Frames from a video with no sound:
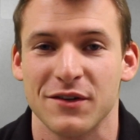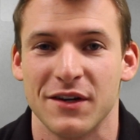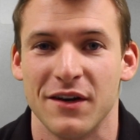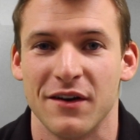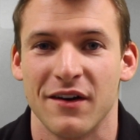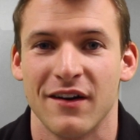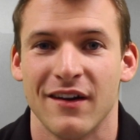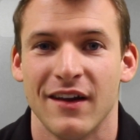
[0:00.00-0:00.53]

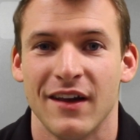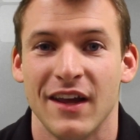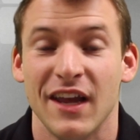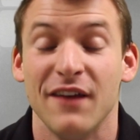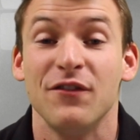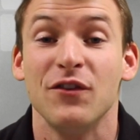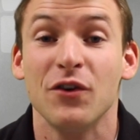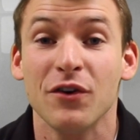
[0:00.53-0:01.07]
here.
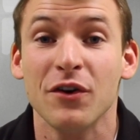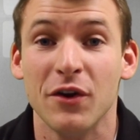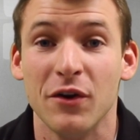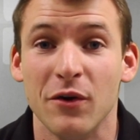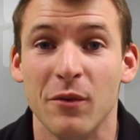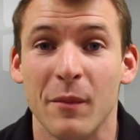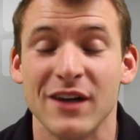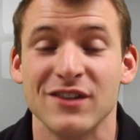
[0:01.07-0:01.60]
If you're
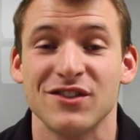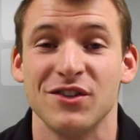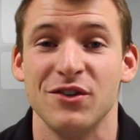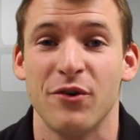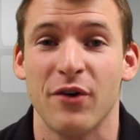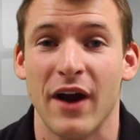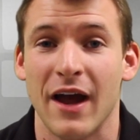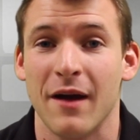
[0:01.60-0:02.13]
new, make sure you
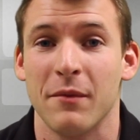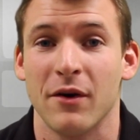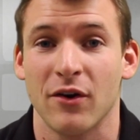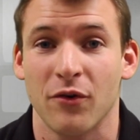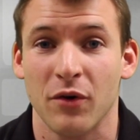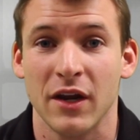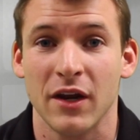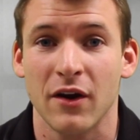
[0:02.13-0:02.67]
grab a
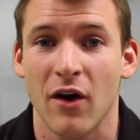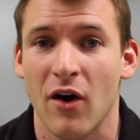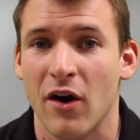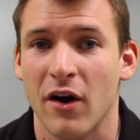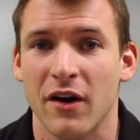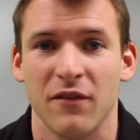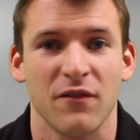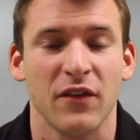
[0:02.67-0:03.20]
green
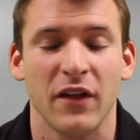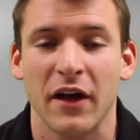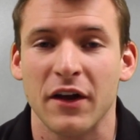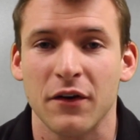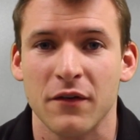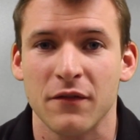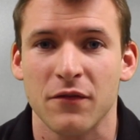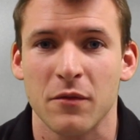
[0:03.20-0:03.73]
card and fill out
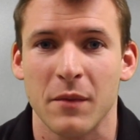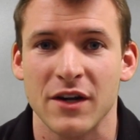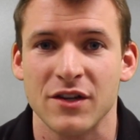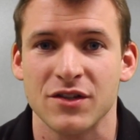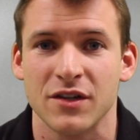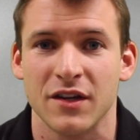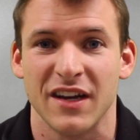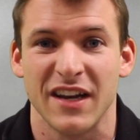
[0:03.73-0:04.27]
your
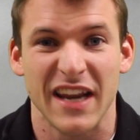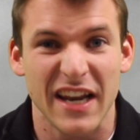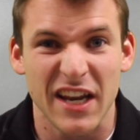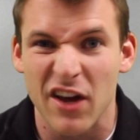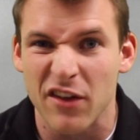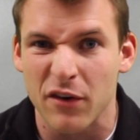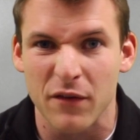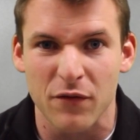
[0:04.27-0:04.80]
information and
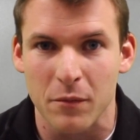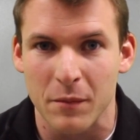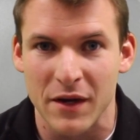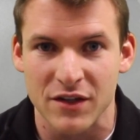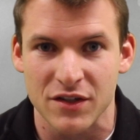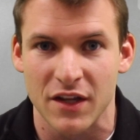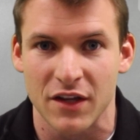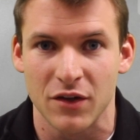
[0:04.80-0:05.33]
any other
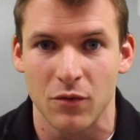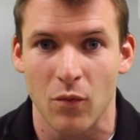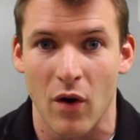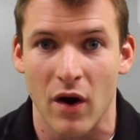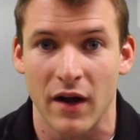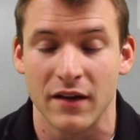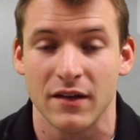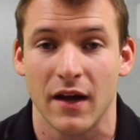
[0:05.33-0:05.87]
information that you
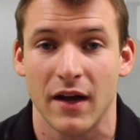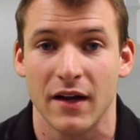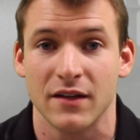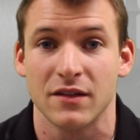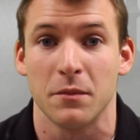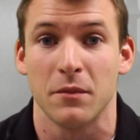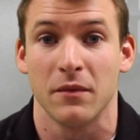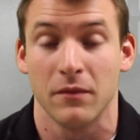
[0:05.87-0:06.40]
want
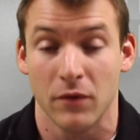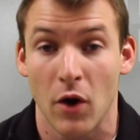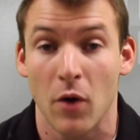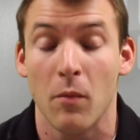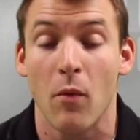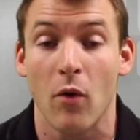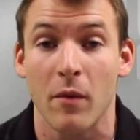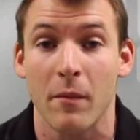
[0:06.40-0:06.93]
to
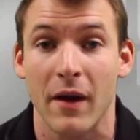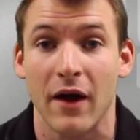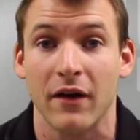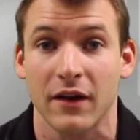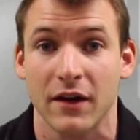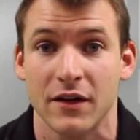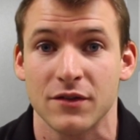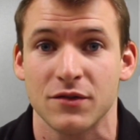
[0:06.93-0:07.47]
know more about
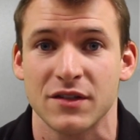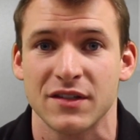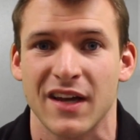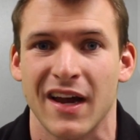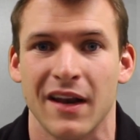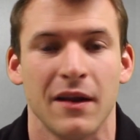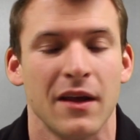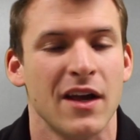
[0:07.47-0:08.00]
at
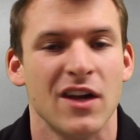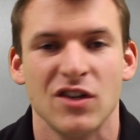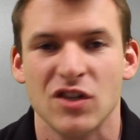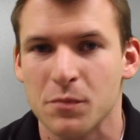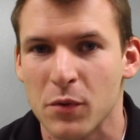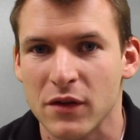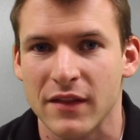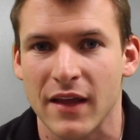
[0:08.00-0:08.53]
Countryside.
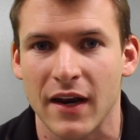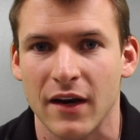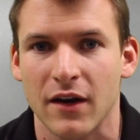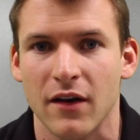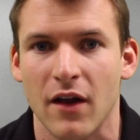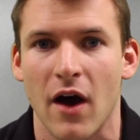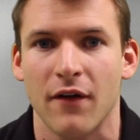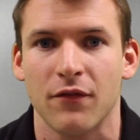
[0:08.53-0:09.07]
Just put that in
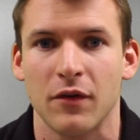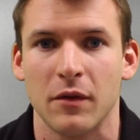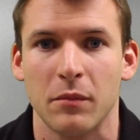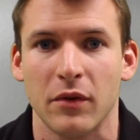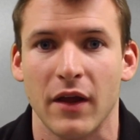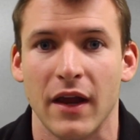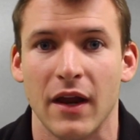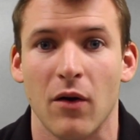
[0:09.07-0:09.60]
an offering
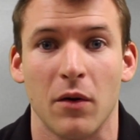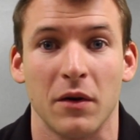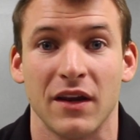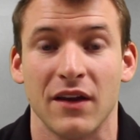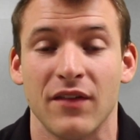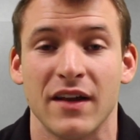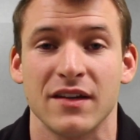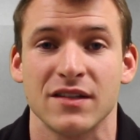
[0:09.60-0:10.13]
plate or
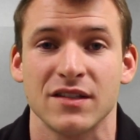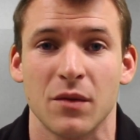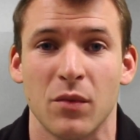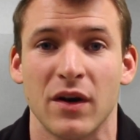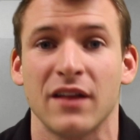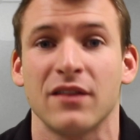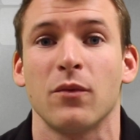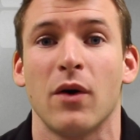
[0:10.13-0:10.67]
give that to
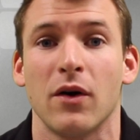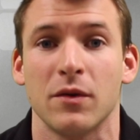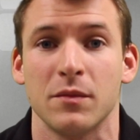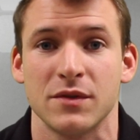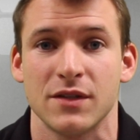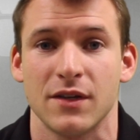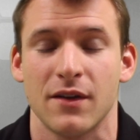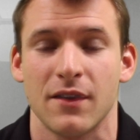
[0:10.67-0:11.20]
someone at the Welcome
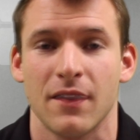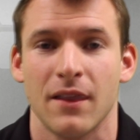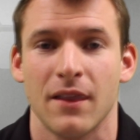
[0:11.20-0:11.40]
Center.